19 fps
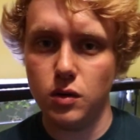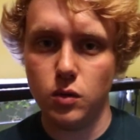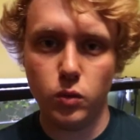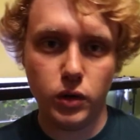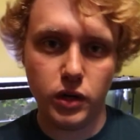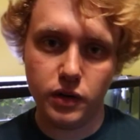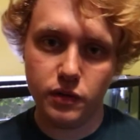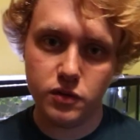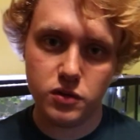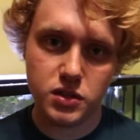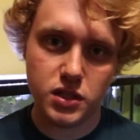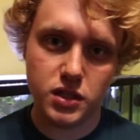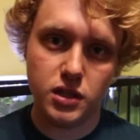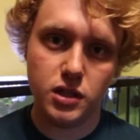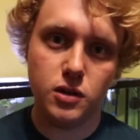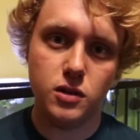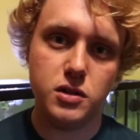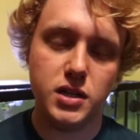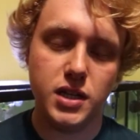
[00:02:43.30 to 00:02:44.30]
whatever's in
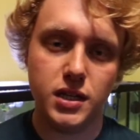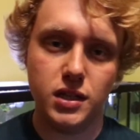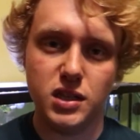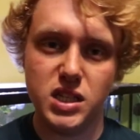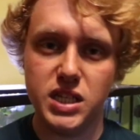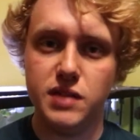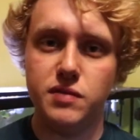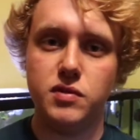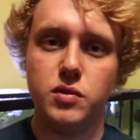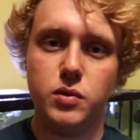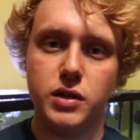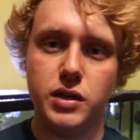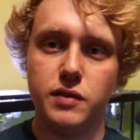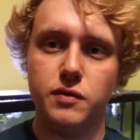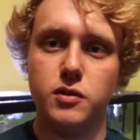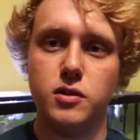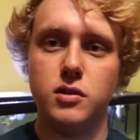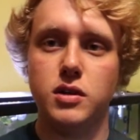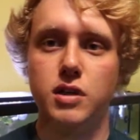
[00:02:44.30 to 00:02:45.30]
there, dead leaves,
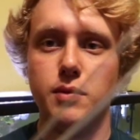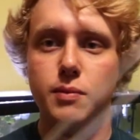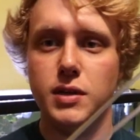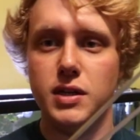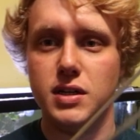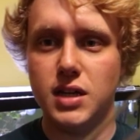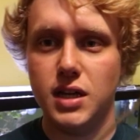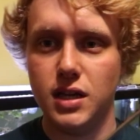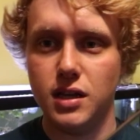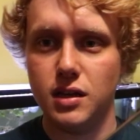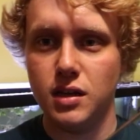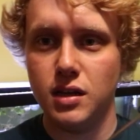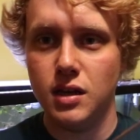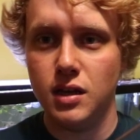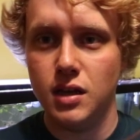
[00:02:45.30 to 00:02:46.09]
whatever, in my tank.